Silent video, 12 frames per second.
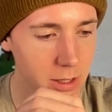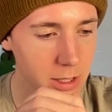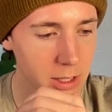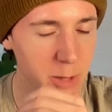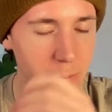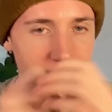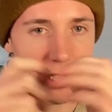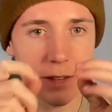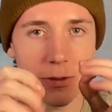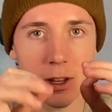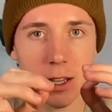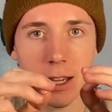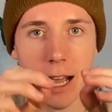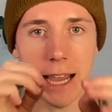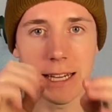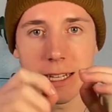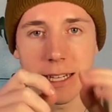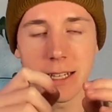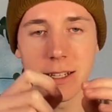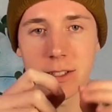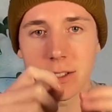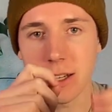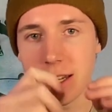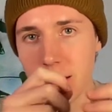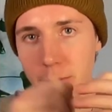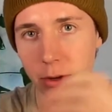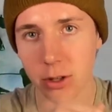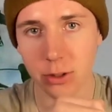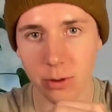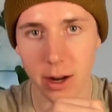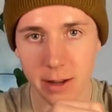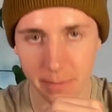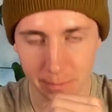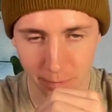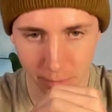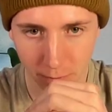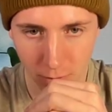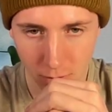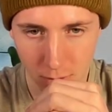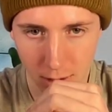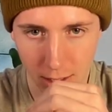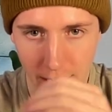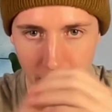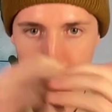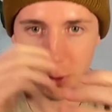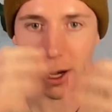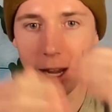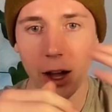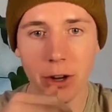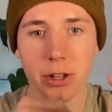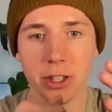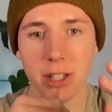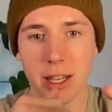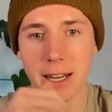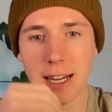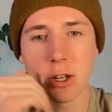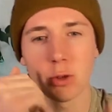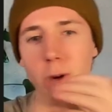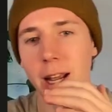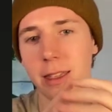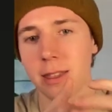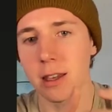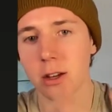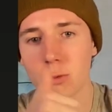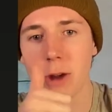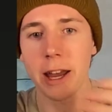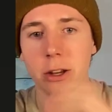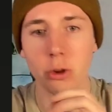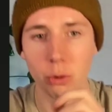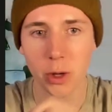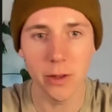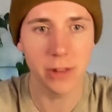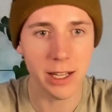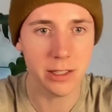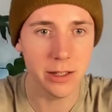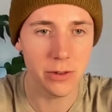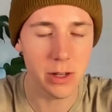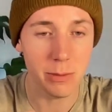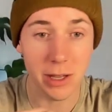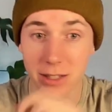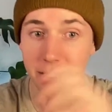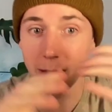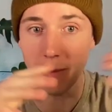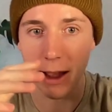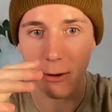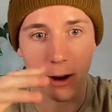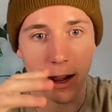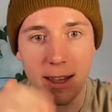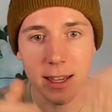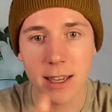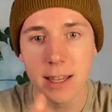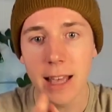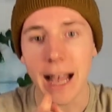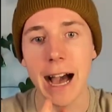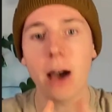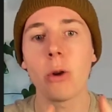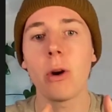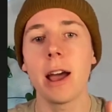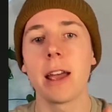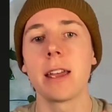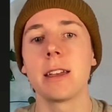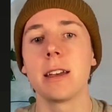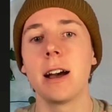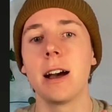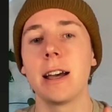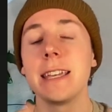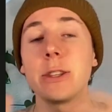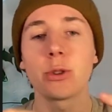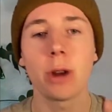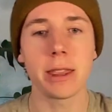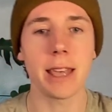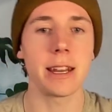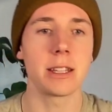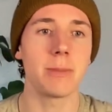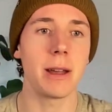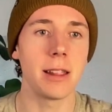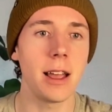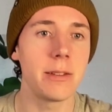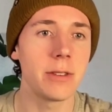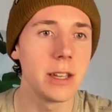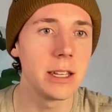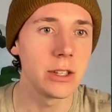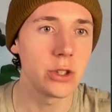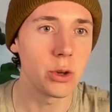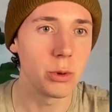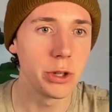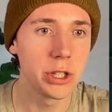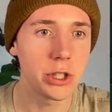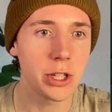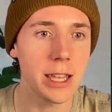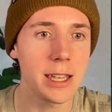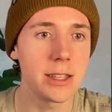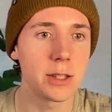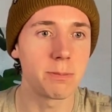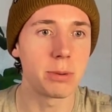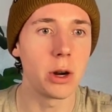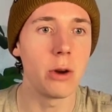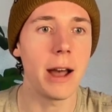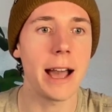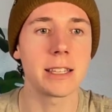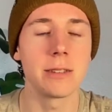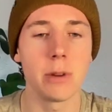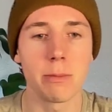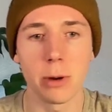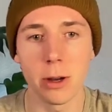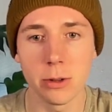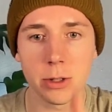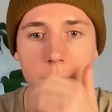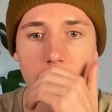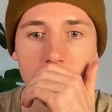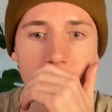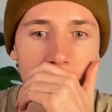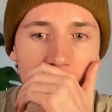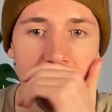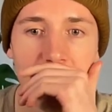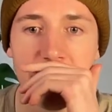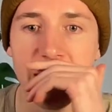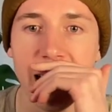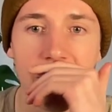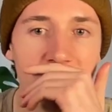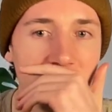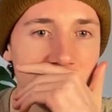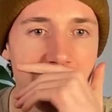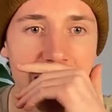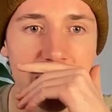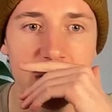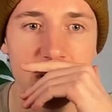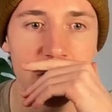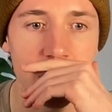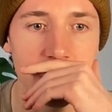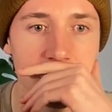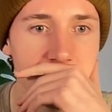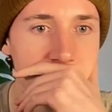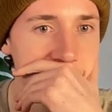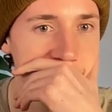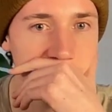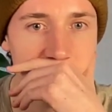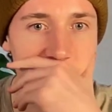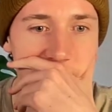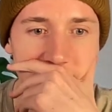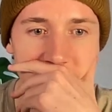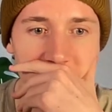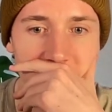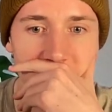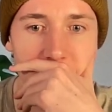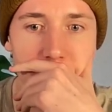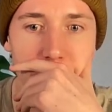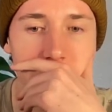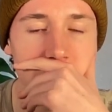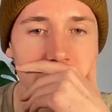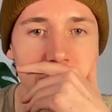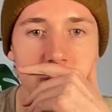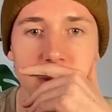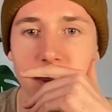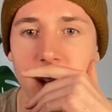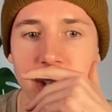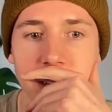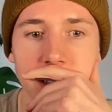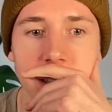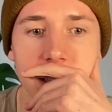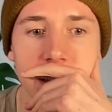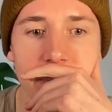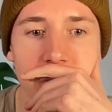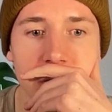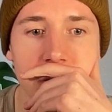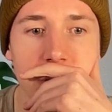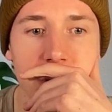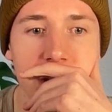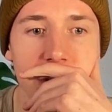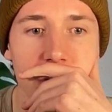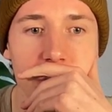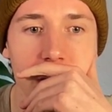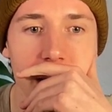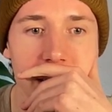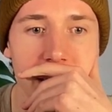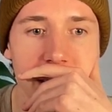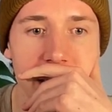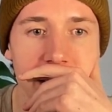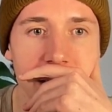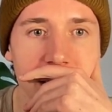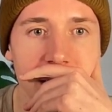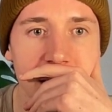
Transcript: specific ideas in the books, right? Here's what I understand. Here's what I think radical reflexivity means. Am I right? How do I integrate that into my life? So you're really just taking this proactive approach. And I want to actually show you this, what's called a book notes project. So essentially what I did here